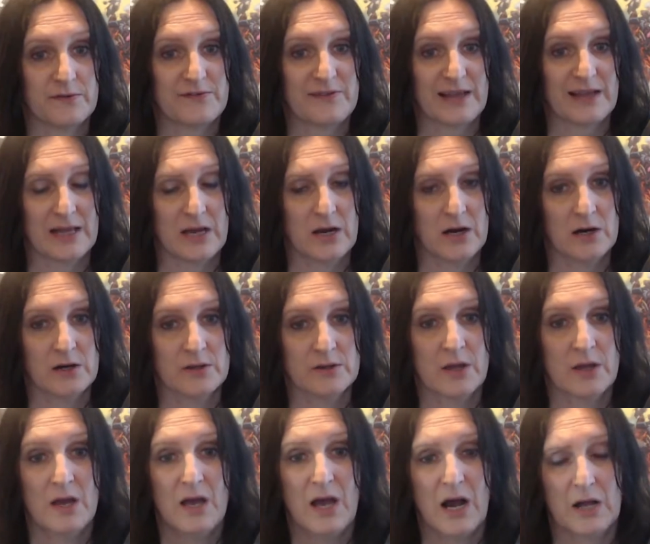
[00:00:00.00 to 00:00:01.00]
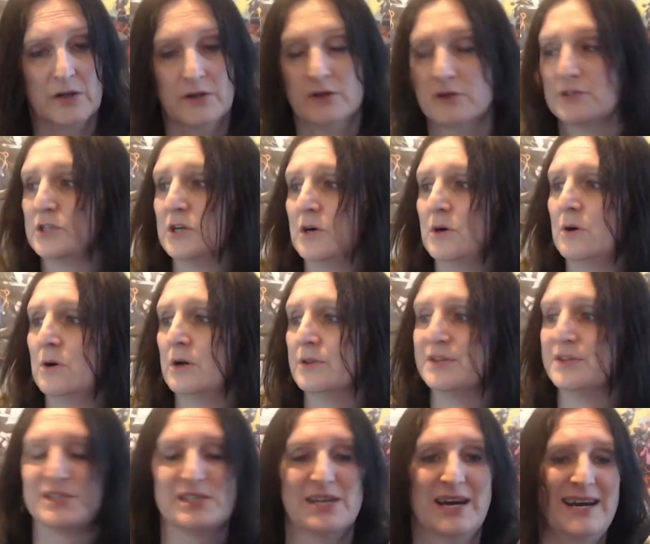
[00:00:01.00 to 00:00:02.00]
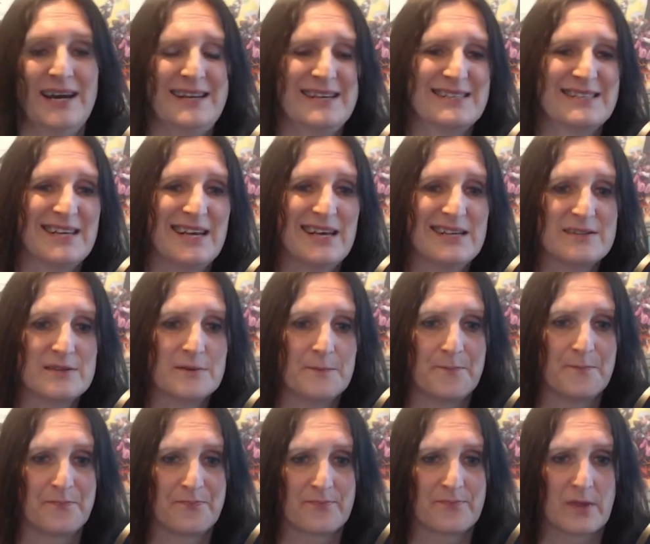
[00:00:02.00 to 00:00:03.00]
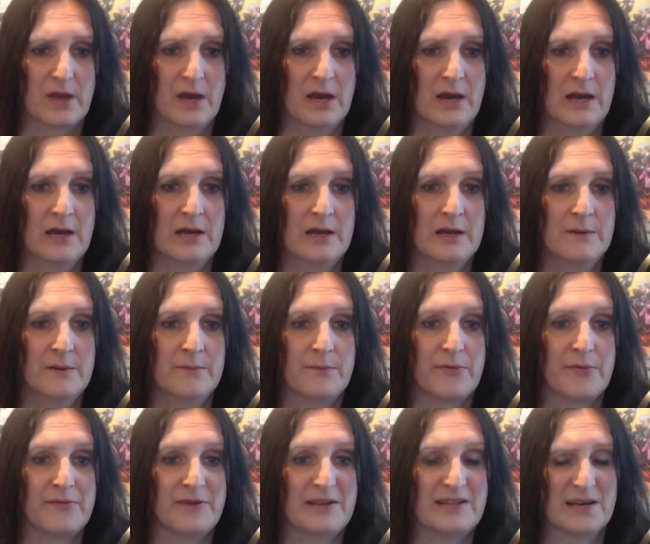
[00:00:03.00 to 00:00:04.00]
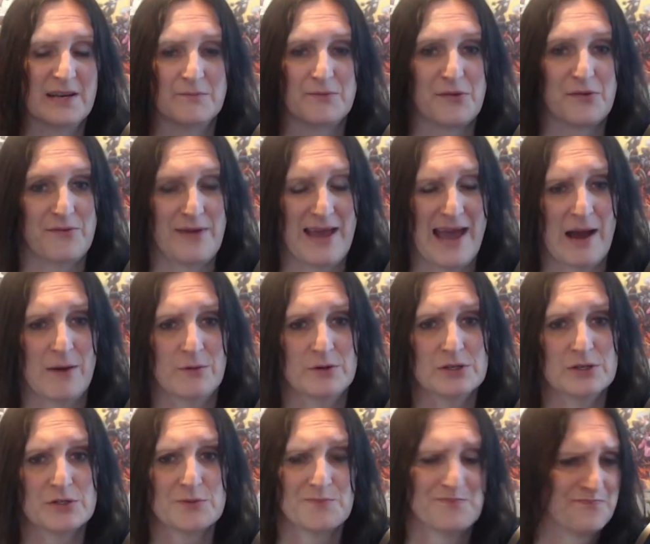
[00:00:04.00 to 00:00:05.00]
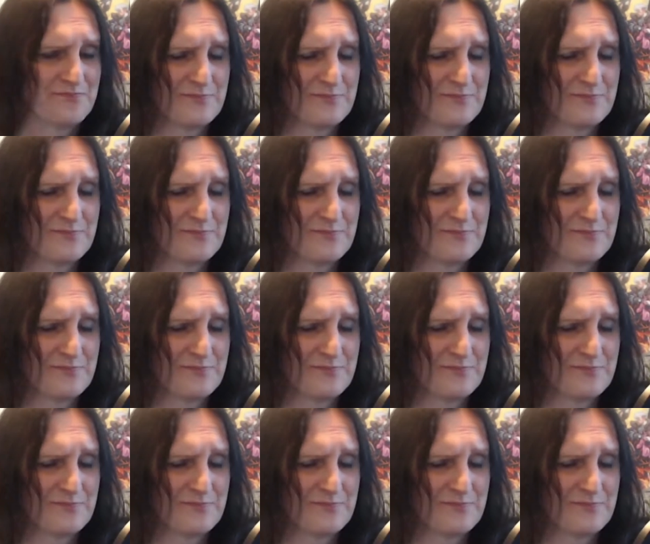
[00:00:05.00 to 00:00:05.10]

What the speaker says: sell it on. And also on the side it says 3 times 3 hours.